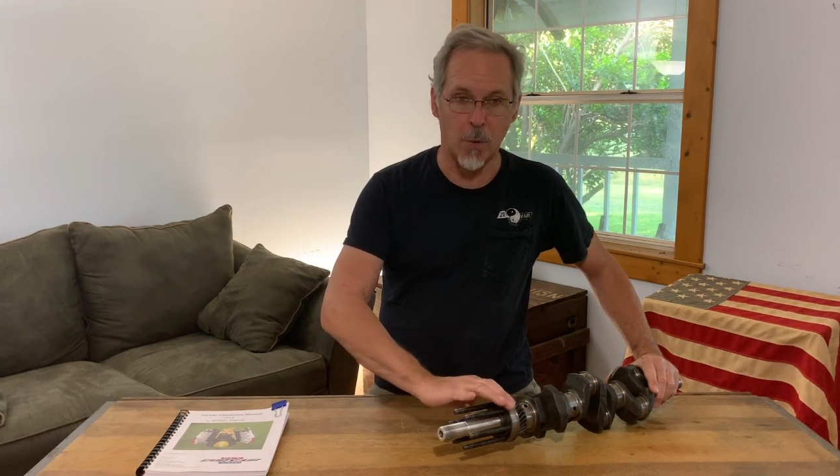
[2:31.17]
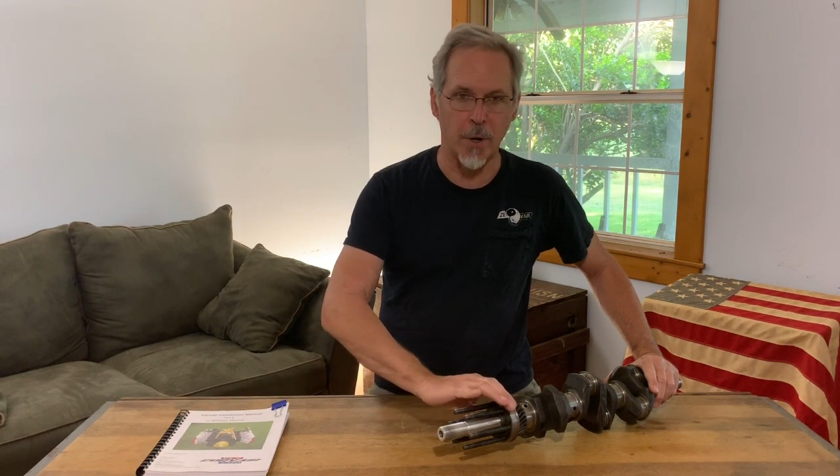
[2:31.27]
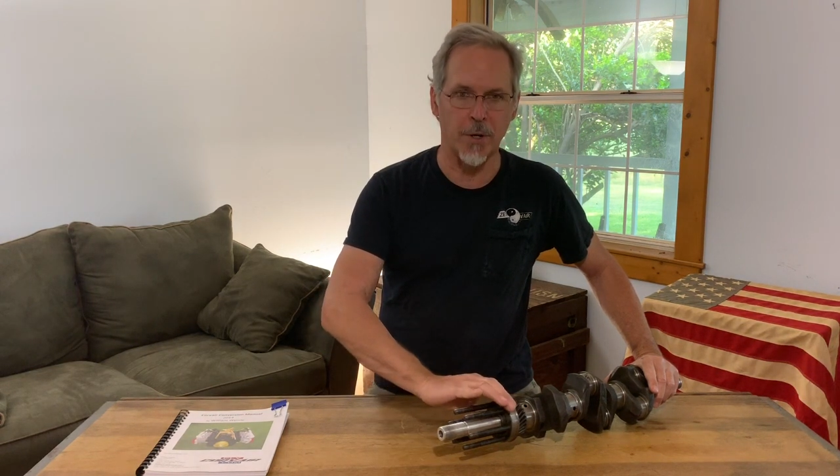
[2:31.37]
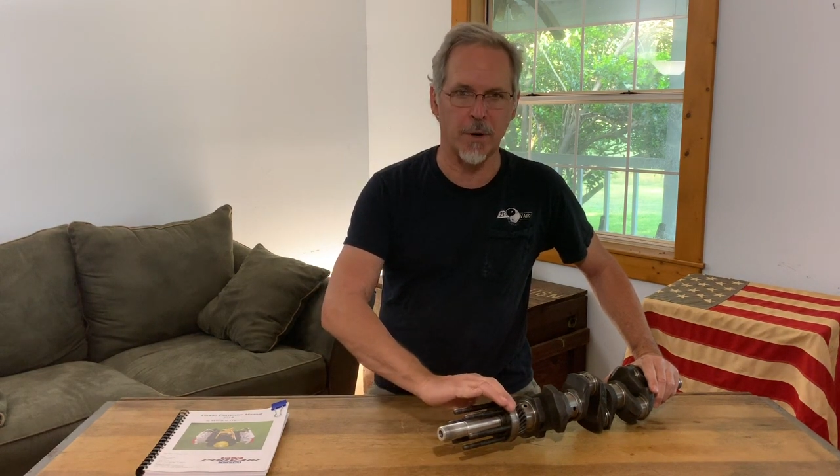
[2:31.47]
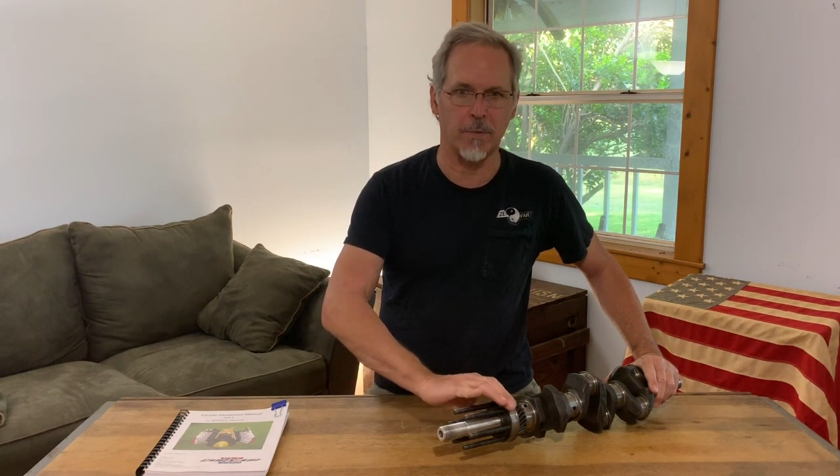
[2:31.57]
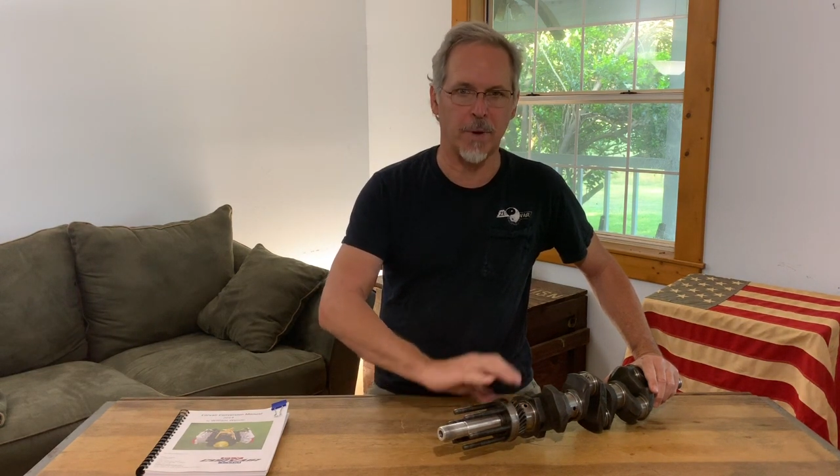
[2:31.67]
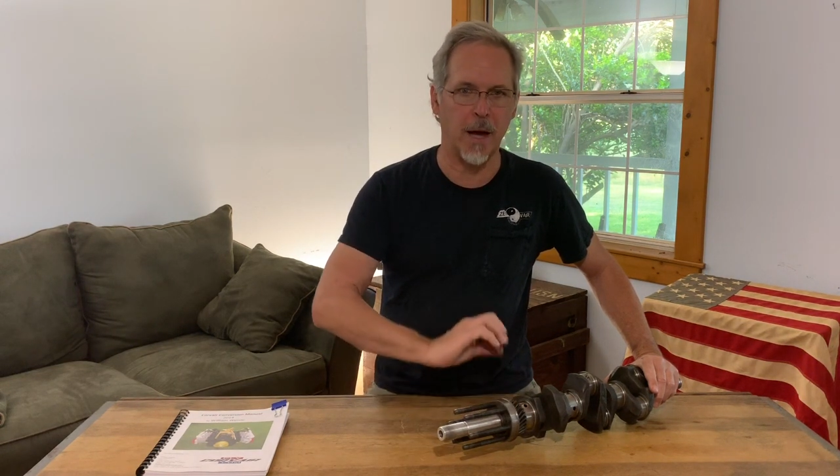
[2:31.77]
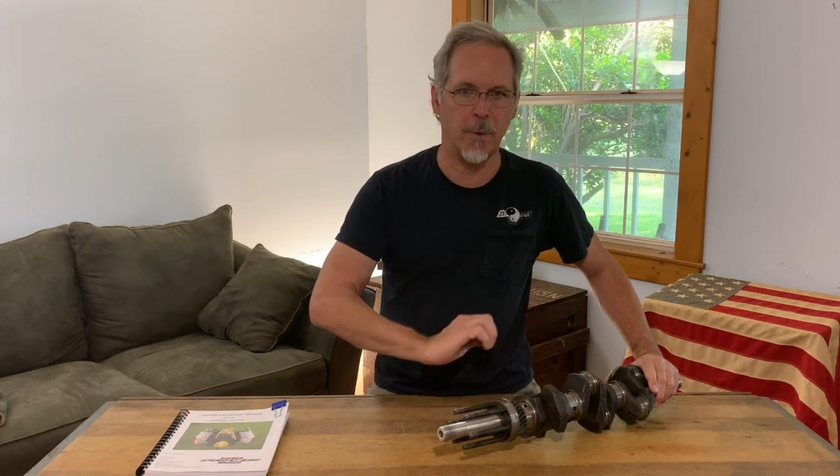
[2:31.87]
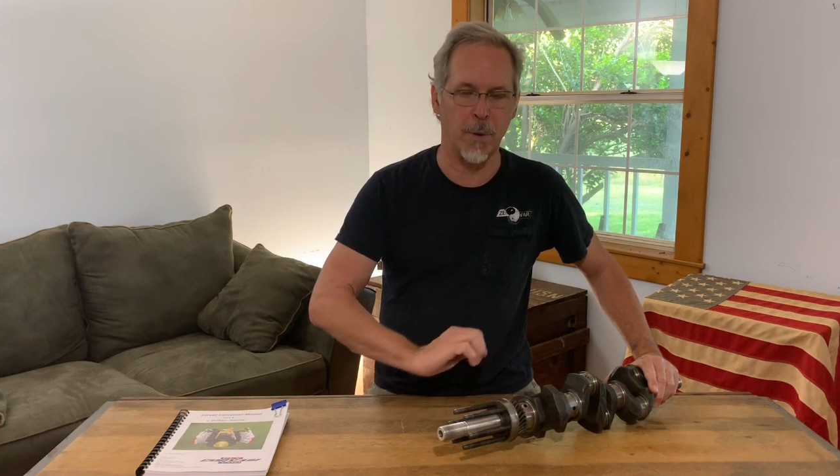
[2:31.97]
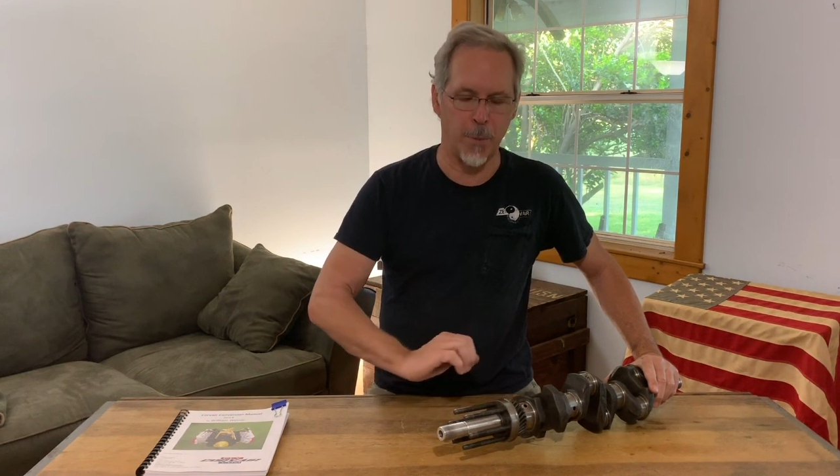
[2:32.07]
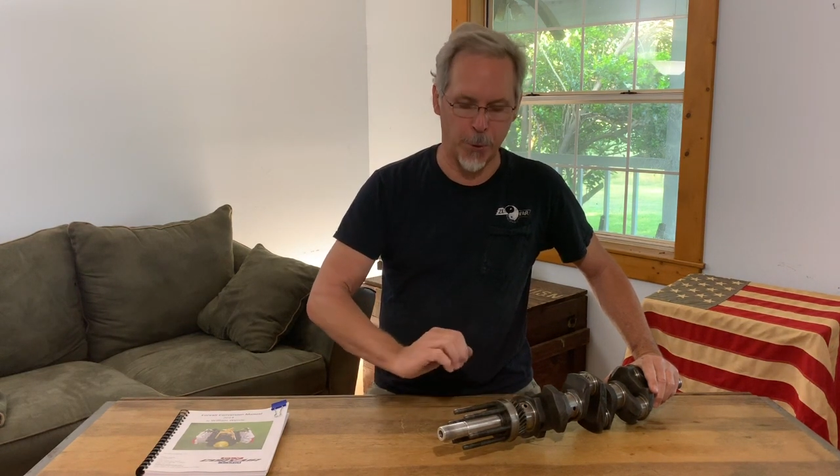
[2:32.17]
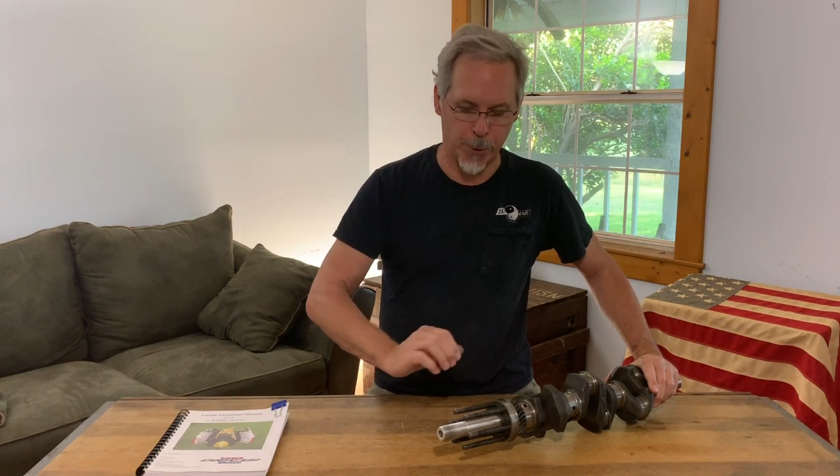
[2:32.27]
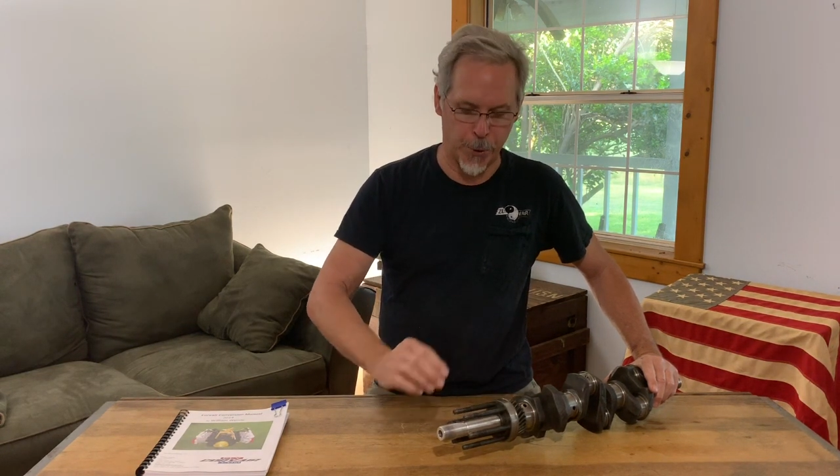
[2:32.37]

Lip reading: original flywheel bolt